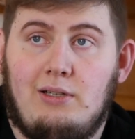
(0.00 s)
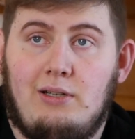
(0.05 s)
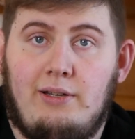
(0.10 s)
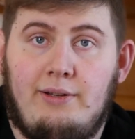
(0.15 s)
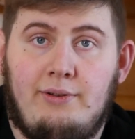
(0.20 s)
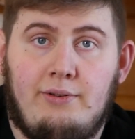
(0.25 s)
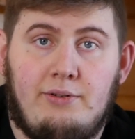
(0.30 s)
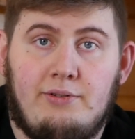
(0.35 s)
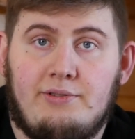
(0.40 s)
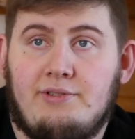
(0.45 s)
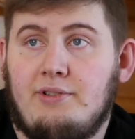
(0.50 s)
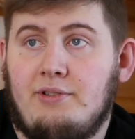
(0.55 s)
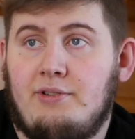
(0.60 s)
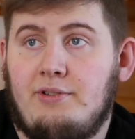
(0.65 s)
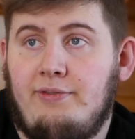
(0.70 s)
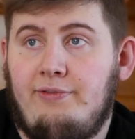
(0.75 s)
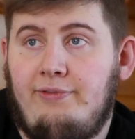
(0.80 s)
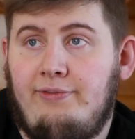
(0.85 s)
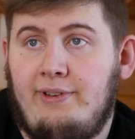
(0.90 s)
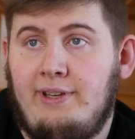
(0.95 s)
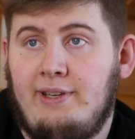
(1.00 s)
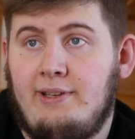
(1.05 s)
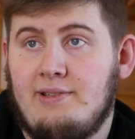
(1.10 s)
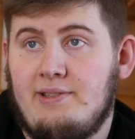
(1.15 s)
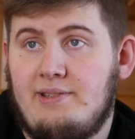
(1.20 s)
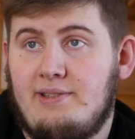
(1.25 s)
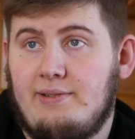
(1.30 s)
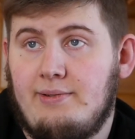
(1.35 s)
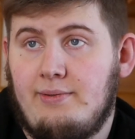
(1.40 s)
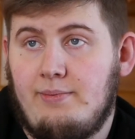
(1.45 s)
and all sorts of
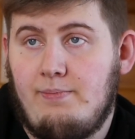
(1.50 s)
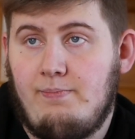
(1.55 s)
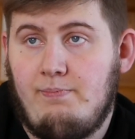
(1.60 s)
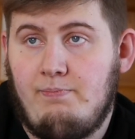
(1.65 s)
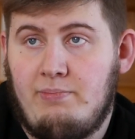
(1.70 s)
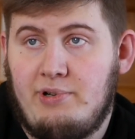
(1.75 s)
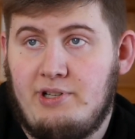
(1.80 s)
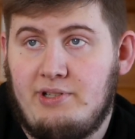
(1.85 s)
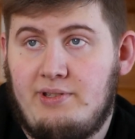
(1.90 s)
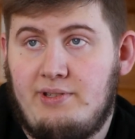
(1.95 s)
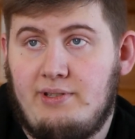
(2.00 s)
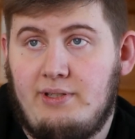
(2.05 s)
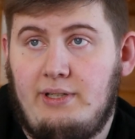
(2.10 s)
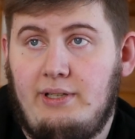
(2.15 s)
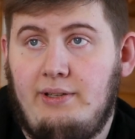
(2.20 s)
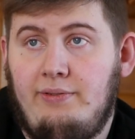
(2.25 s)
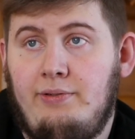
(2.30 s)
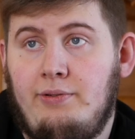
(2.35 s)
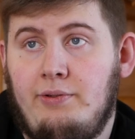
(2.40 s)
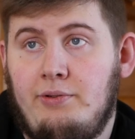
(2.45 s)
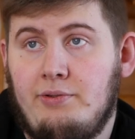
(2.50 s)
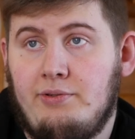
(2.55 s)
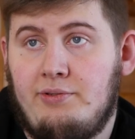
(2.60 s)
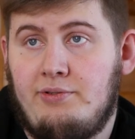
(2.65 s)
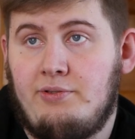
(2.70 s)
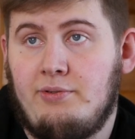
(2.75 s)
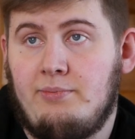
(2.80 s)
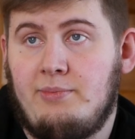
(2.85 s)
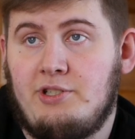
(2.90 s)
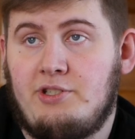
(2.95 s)
things. But if you
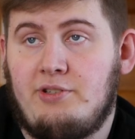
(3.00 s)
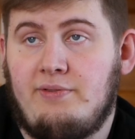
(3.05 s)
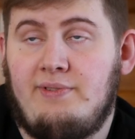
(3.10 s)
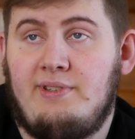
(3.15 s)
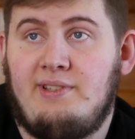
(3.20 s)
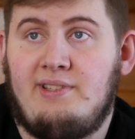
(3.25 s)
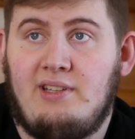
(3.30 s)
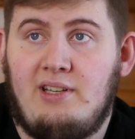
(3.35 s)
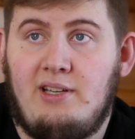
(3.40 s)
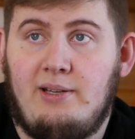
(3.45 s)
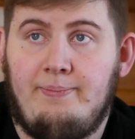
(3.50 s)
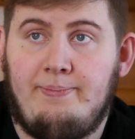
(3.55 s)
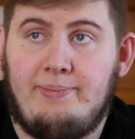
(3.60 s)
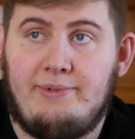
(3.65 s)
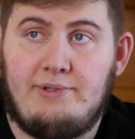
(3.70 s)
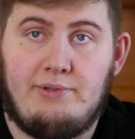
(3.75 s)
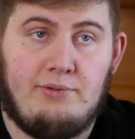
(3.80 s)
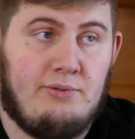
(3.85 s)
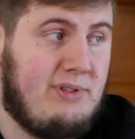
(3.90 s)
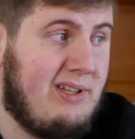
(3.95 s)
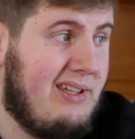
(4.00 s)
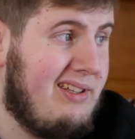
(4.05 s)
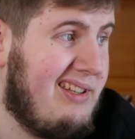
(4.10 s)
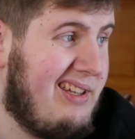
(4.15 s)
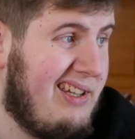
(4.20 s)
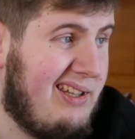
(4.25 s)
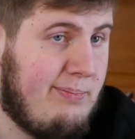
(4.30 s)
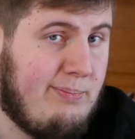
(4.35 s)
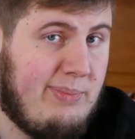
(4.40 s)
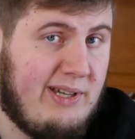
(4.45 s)
use too much of these apps, you can
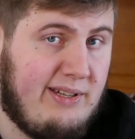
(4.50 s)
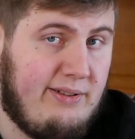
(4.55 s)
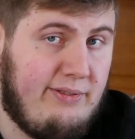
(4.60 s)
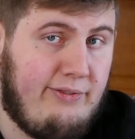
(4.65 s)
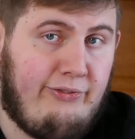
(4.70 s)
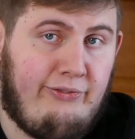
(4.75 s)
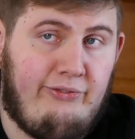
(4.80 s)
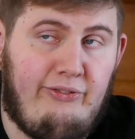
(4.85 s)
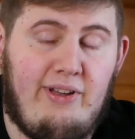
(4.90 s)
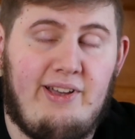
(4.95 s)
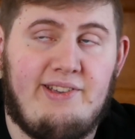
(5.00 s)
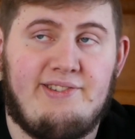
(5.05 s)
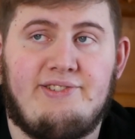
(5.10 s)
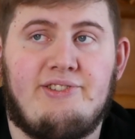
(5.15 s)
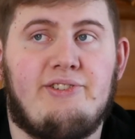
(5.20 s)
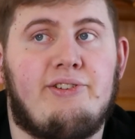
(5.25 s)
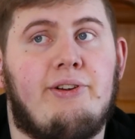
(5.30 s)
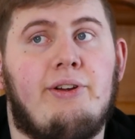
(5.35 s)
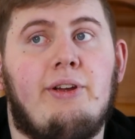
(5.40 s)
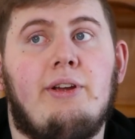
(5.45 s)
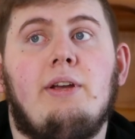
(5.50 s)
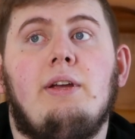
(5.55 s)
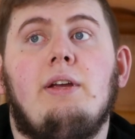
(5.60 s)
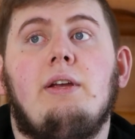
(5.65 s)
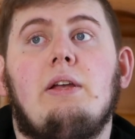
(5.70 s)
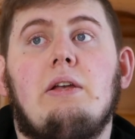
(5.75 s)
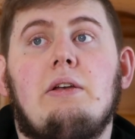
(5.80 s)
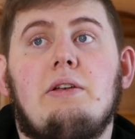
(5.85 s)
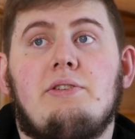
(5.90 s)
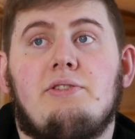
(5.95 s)
get banned faster.
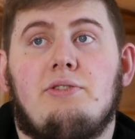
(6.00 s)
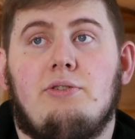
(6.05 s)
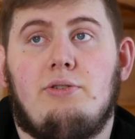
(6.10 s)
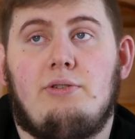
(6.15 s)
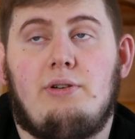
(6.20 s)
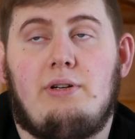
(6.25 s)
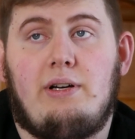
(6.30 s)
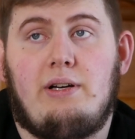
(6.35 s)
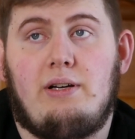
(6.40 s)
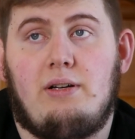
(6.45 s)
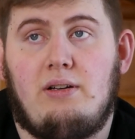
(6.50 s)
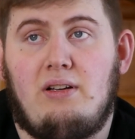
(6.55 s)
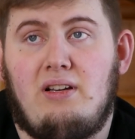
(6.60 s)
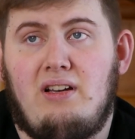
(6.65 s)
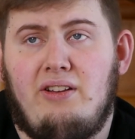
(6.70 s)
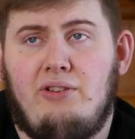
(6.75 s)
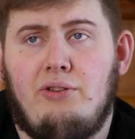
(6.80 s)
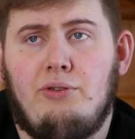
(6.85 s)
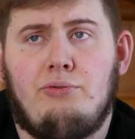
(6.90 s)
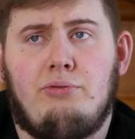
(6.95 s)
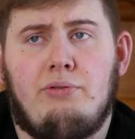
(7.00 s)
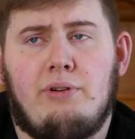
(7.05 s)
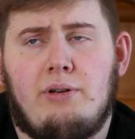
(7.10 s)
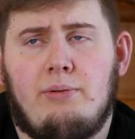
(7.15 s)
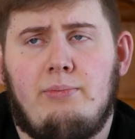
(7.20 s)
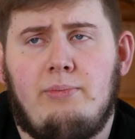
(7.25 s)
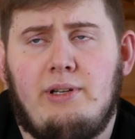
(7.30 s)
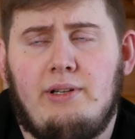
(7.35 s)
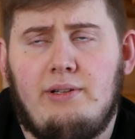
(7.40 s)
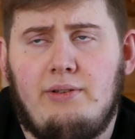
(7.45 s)
So I don't
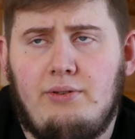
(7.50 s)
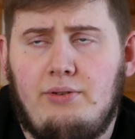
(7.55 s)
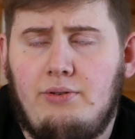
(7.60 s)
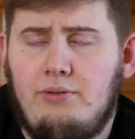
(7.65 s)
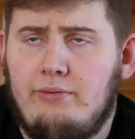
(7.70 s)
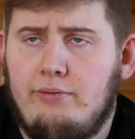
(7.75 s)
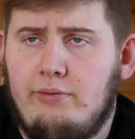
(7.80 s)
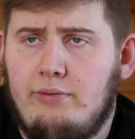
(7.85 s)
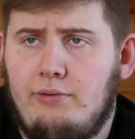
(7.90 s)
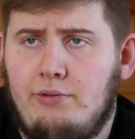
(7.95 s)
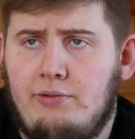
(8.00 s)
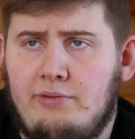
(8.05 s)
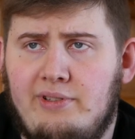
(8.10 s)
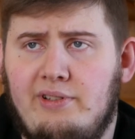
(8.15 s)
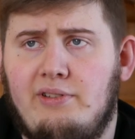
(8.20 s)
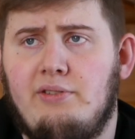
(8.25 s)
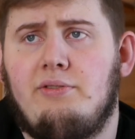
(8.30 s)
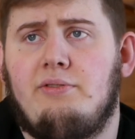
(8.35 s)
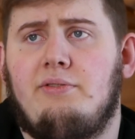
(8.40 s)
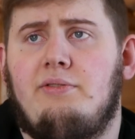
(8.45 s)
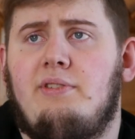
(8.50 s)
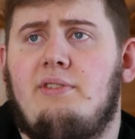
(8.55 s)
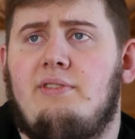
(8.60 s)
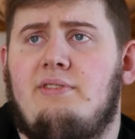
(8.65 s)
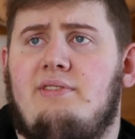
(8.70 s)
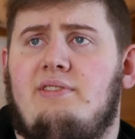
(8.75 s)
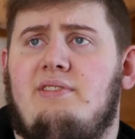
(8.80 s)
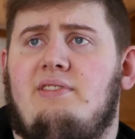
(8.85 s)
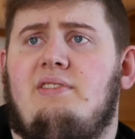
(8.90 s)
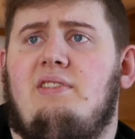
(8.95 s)
recommend you using
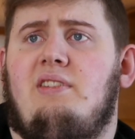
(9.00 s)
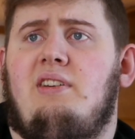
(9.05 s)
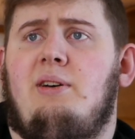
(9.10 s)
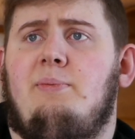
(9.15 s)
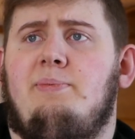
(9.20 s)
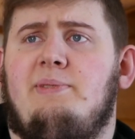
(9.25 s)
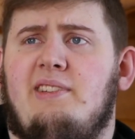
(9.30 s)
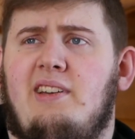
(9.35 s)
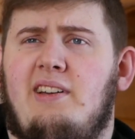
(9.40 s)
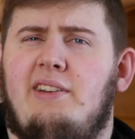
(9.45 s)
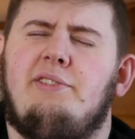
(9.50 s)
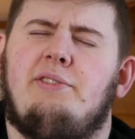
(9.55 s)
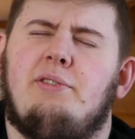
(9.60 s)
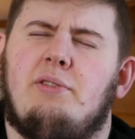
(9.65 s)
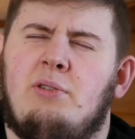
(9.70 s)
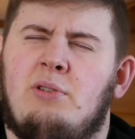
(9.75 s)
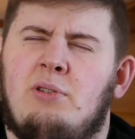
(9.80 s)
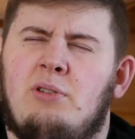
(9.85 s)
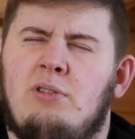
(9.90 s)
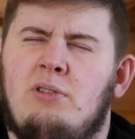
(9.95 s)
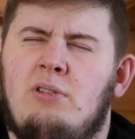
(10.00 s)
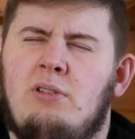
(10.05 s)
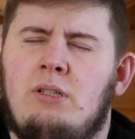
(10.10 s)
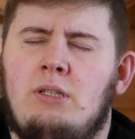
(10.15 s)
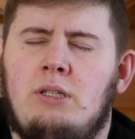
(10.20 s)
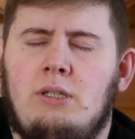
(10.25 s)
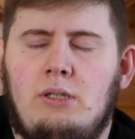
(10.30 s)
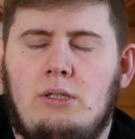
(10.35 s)
those apps at all.